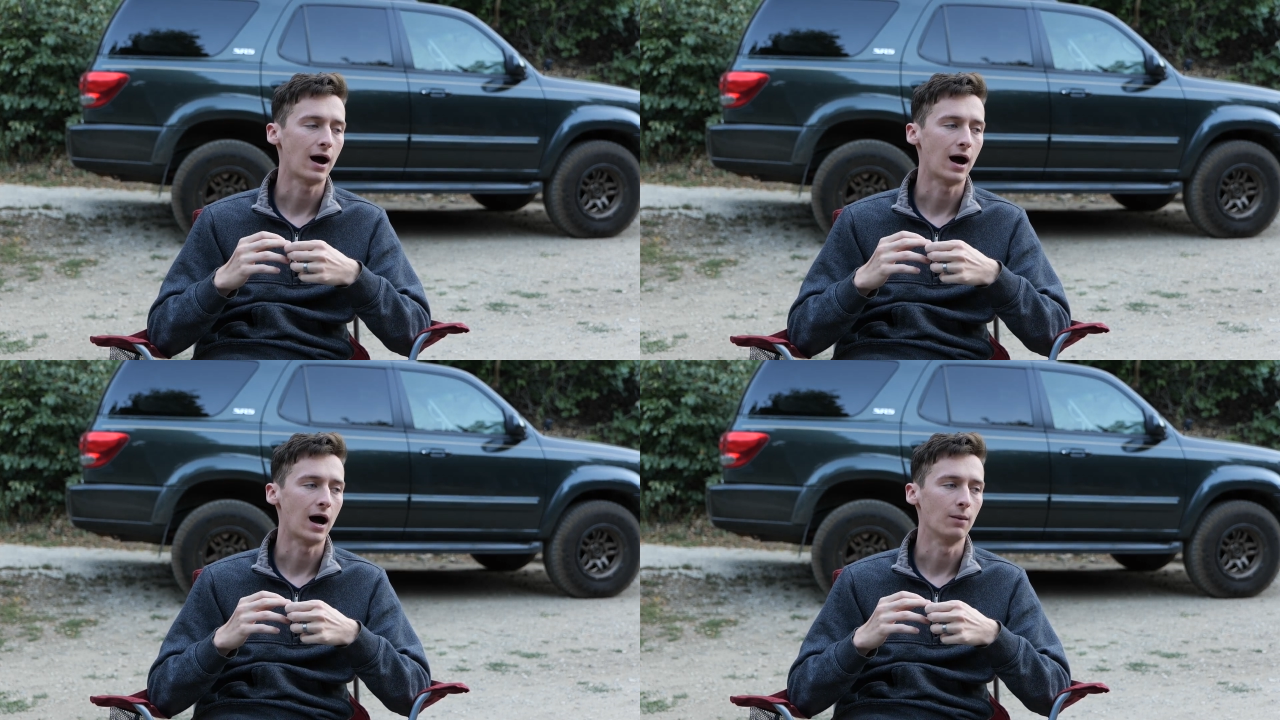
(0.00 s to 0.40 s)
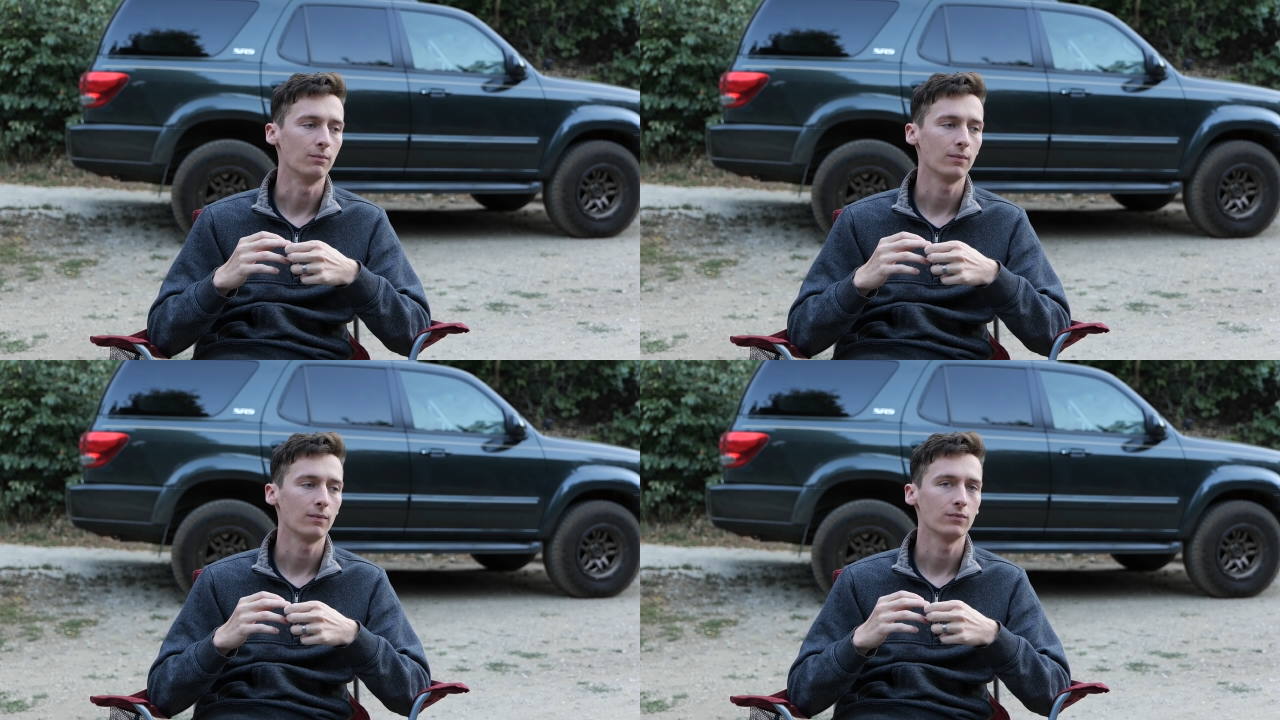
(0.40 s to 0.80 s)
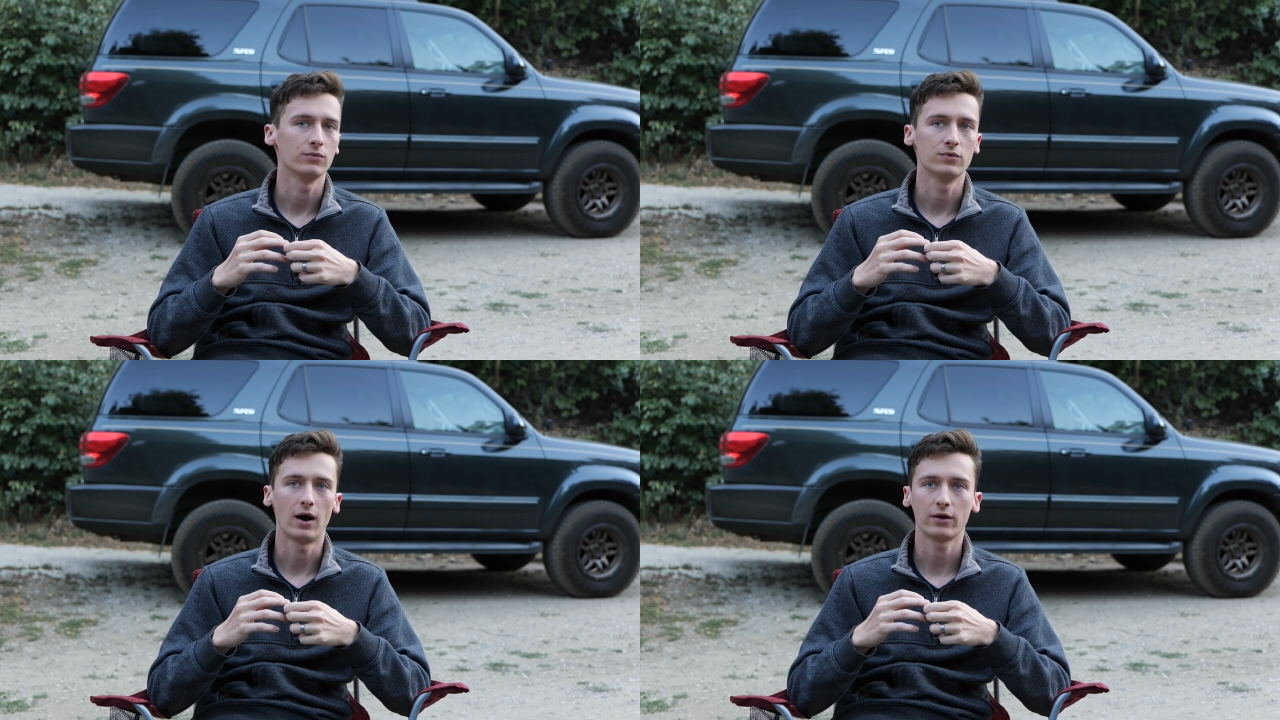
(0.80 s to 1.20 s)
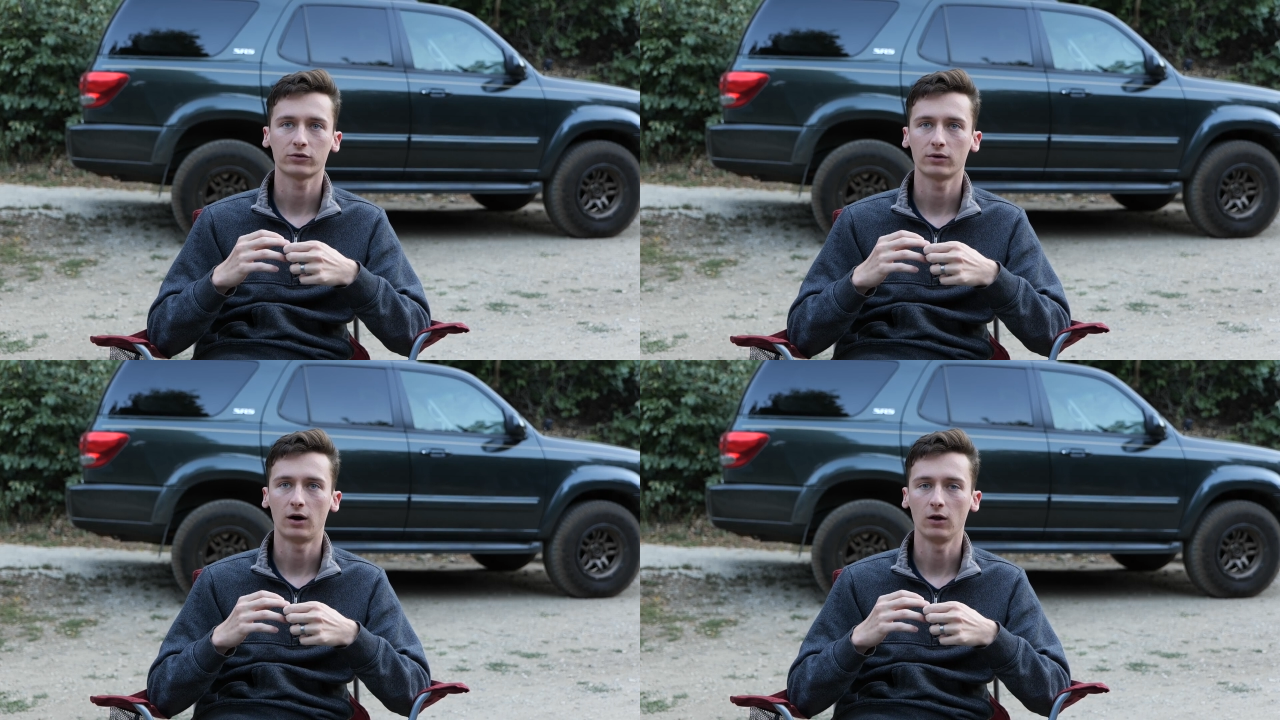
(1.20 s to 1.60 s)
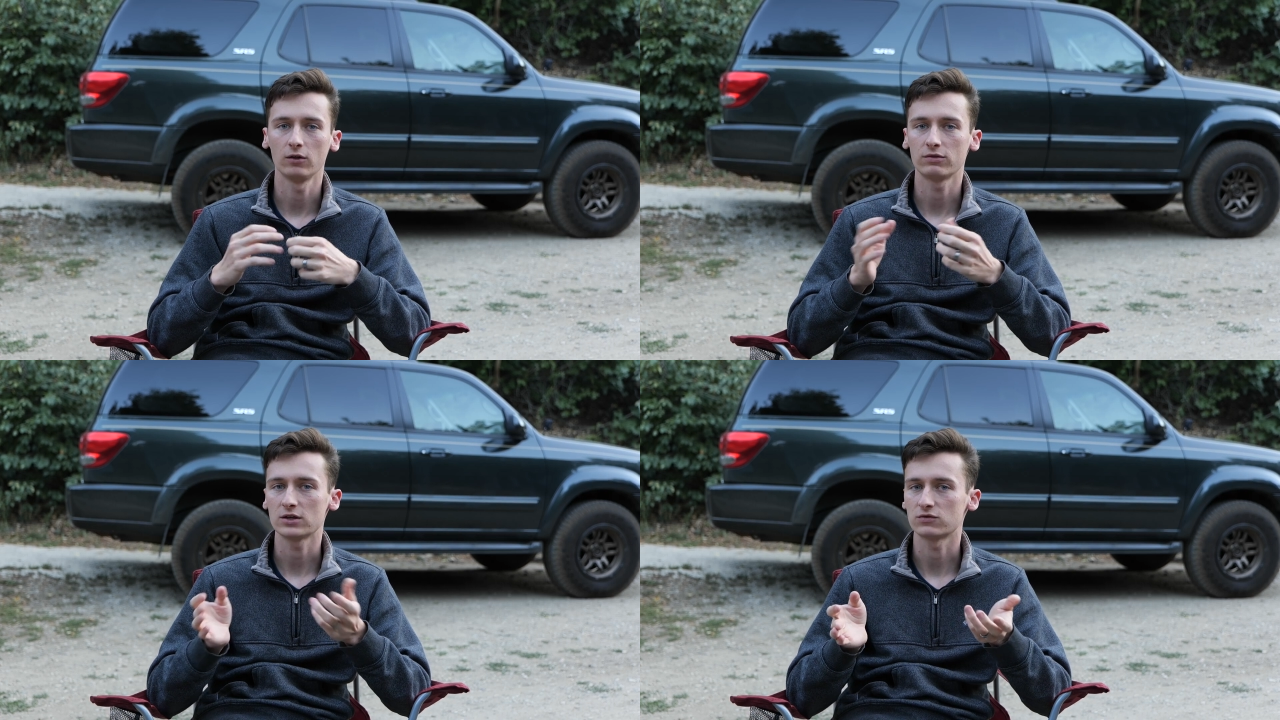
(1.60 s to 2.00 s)
Um, not all
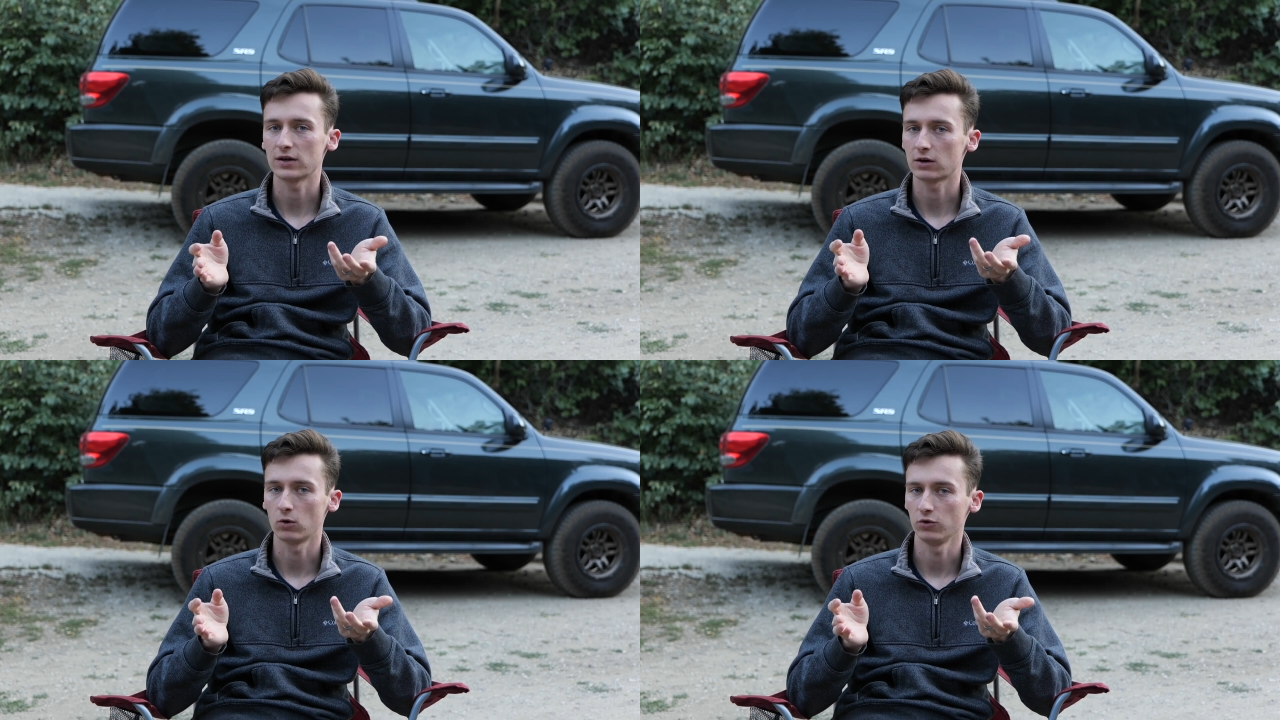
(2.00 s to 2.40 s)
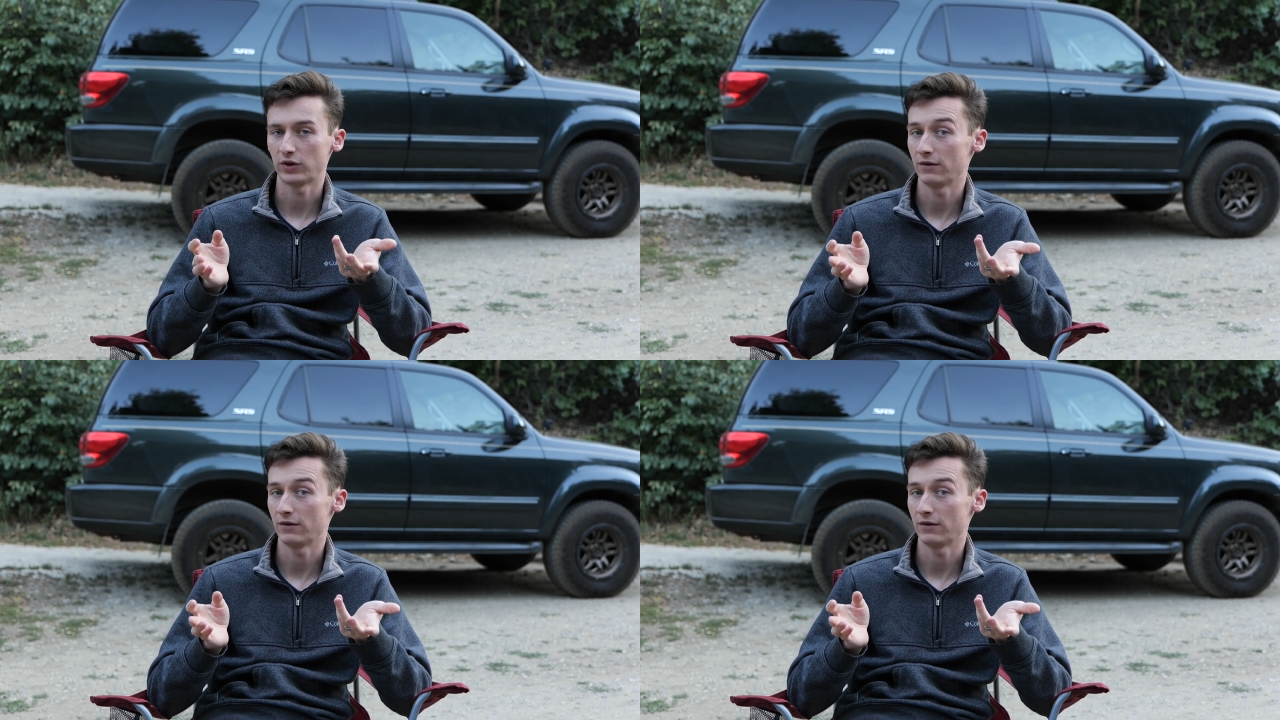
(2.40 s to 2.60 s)
of these vehicles